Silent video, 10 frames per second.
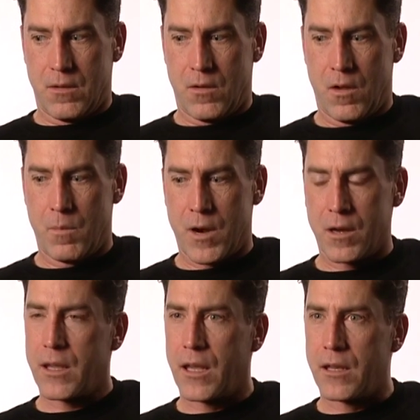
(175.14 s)

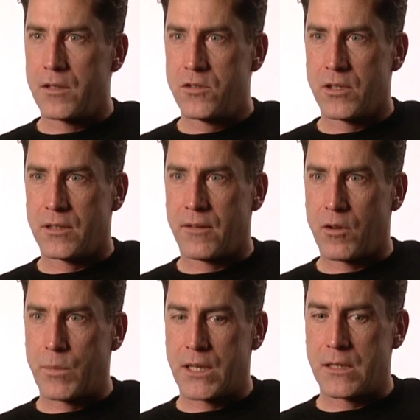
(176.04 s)
Hallmark age, and
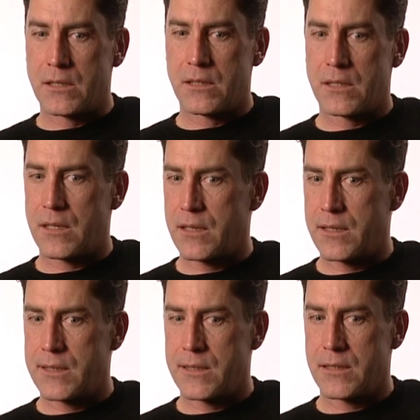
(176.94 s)
everybody's
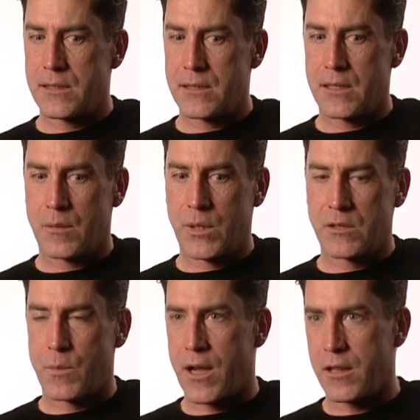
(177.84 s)
uh, got a big
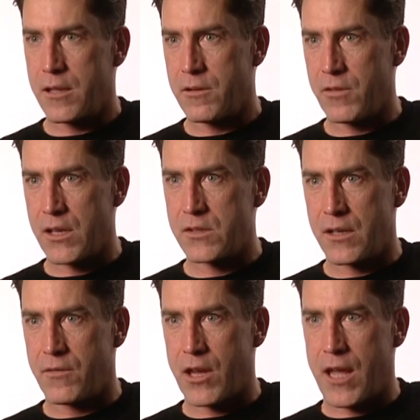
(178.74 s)
smile on their face
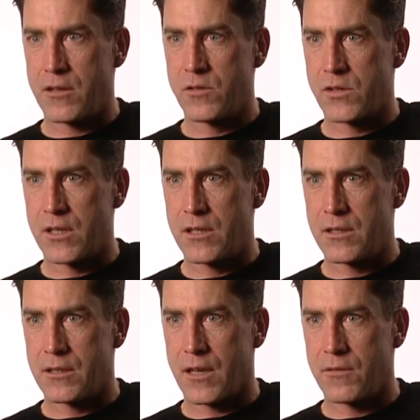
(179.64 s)
in every ad you see,
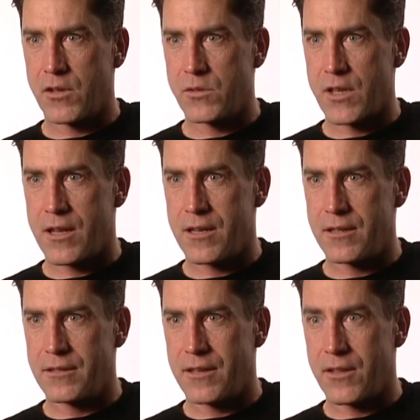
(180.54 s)
and life goes on, and